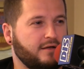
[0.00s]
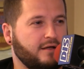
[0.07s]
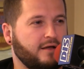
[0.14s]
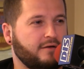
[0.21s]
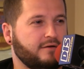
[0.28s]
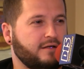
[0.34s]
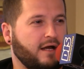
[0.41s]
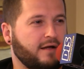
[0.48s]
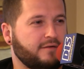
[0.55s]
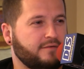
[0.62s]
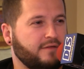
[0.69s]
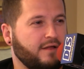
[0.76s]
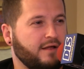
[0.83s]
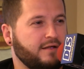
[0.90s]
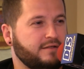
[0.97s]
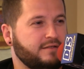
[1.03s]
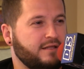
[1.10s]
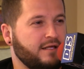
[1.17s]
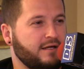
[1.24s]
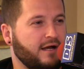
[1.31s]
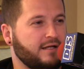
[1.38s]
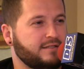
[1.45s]
I
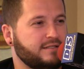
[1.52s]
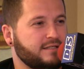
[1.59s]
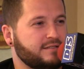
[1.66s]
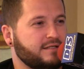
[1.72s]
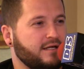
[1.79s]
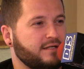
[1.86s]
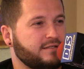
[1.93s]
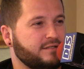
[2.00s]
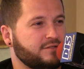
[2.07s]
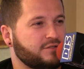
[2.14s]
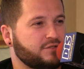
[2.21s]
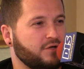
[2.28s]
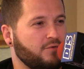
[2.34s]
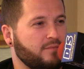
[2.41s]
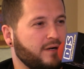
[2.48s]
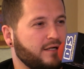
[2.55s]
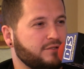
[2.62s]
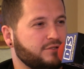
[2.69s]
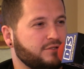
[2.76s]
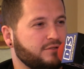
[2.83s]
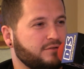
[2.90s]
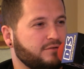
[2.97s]
think I disliked it so
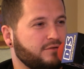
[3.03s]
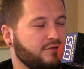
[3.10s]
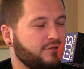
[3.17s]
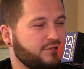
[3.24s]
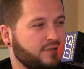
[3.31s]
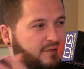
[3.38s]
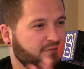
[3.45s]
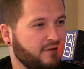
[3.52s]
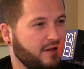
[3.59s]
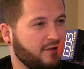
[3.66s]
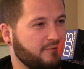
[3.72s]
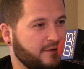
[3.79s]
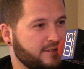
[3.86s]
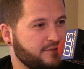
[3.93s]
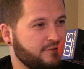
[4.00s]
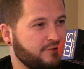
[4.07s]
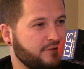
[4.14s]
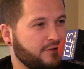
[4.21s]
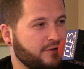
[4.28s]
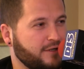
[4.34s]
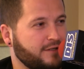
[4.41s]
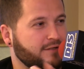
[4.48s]
much. The Jimmy Fallon Race Through New
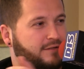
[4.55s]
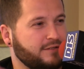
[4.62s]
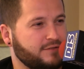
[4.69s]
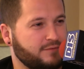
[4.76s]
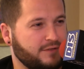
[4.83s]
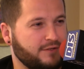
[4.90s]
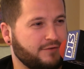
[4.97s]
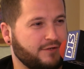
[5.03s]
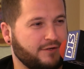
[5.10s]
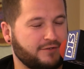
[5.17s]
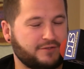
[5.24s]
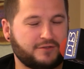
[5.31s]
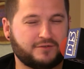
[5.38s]
York is what you're going to.